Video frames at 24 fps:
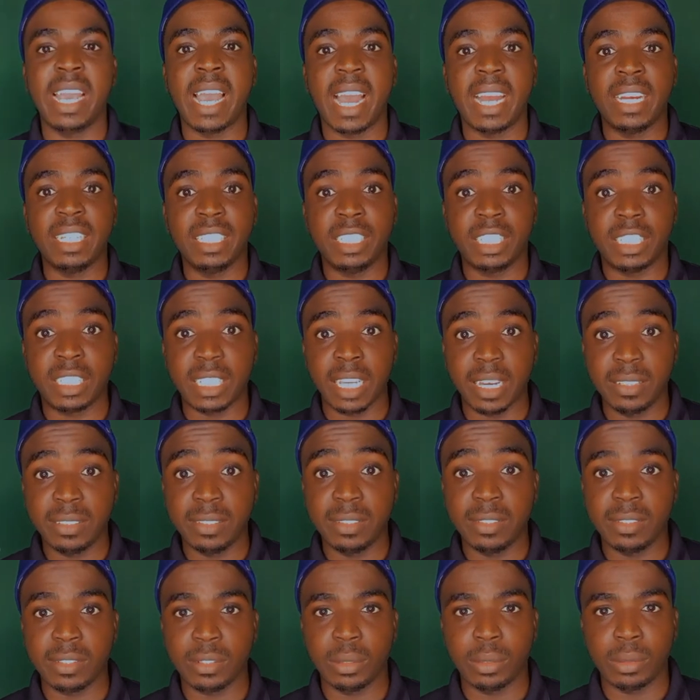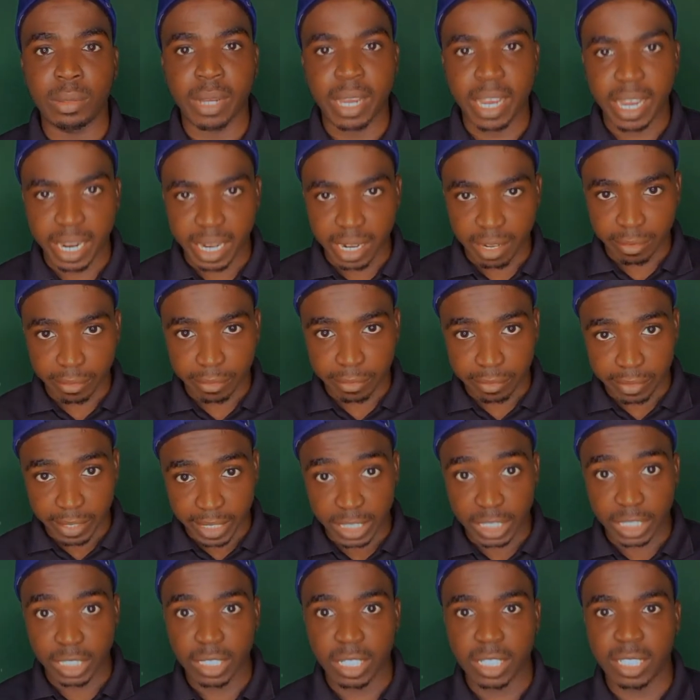are gentle and
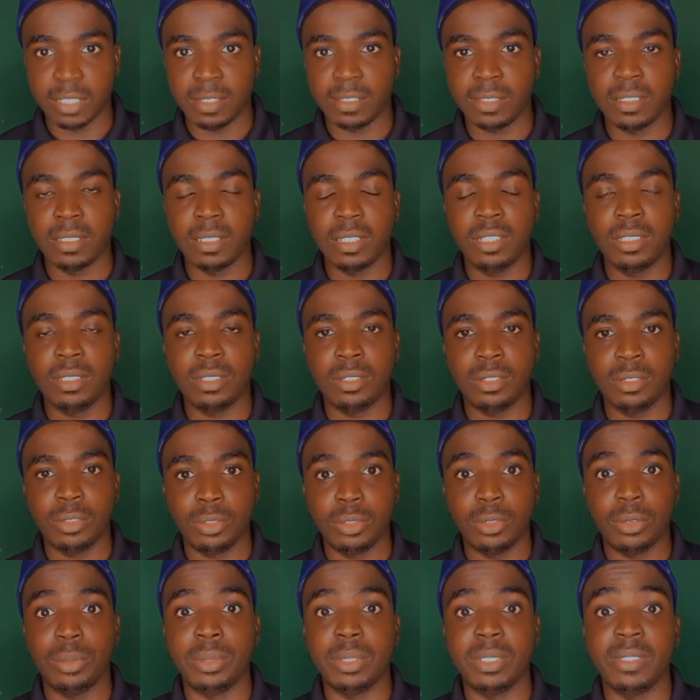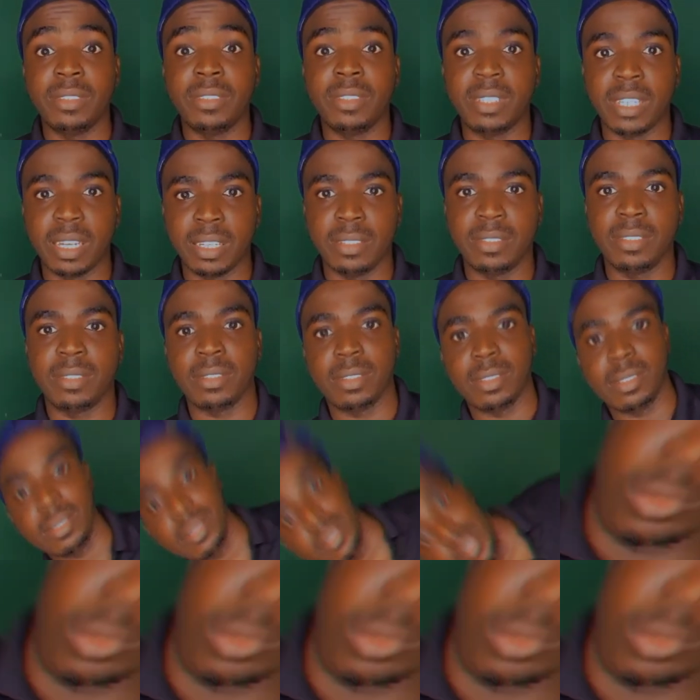affectionate during sex.